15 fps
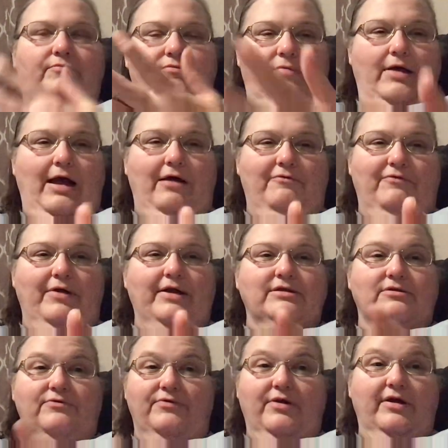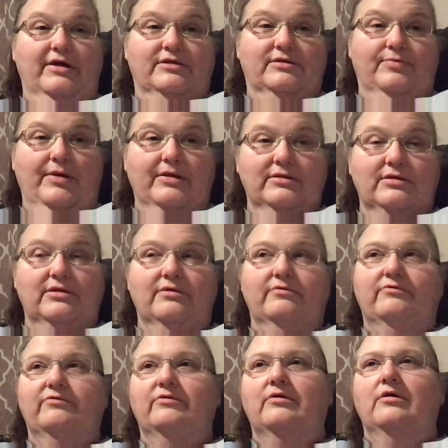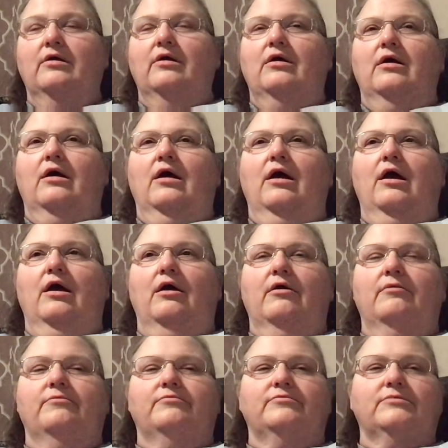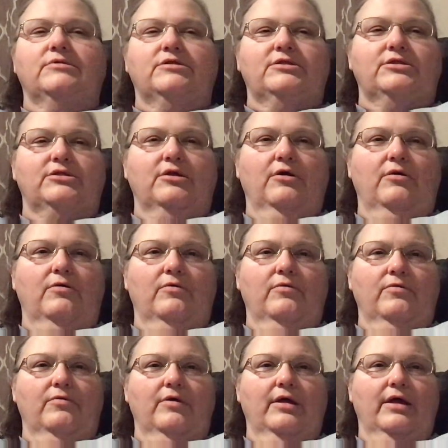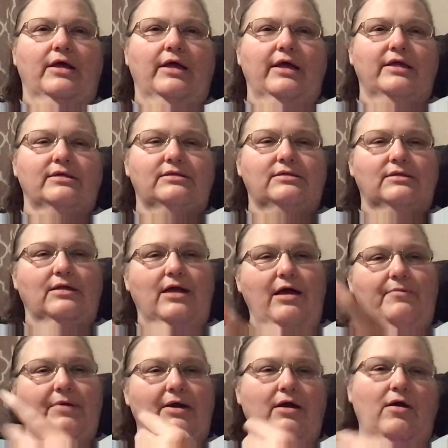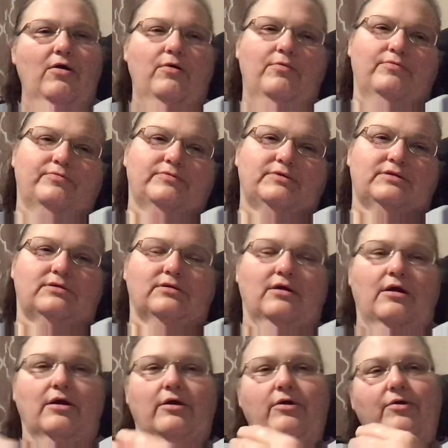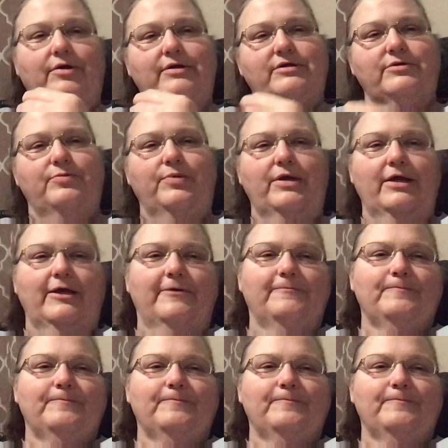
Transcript: How flights are very expensive. So his coming homes are going to be